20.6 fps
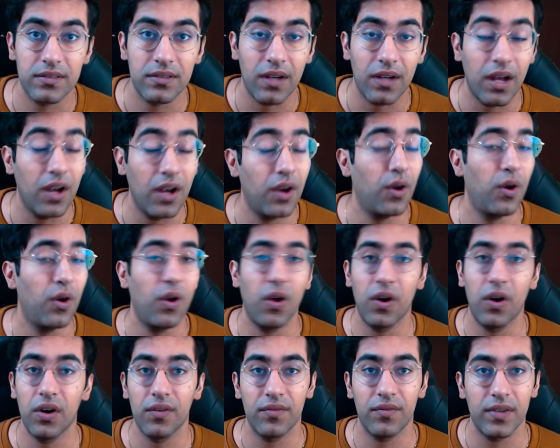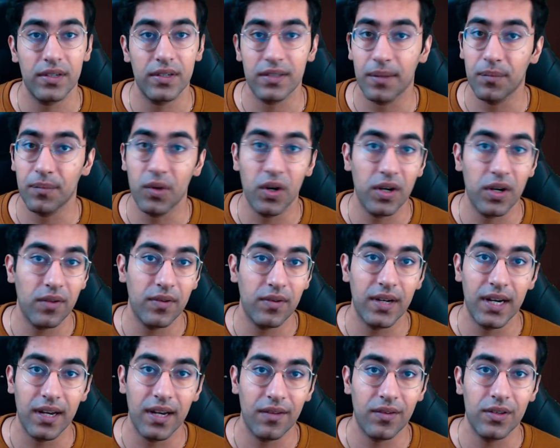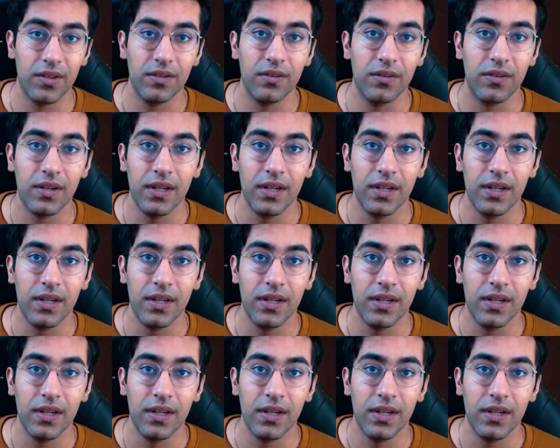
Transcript: a lot of years. I'm not even kidding with you.